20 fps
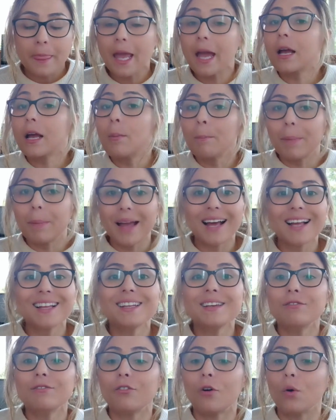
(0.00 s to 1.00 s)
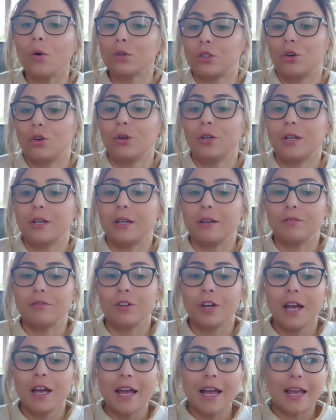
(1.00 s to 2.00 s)
a compelling alternative
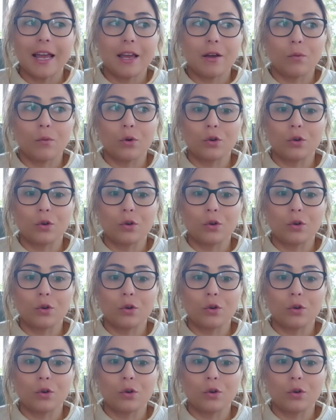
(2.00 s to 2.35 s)
it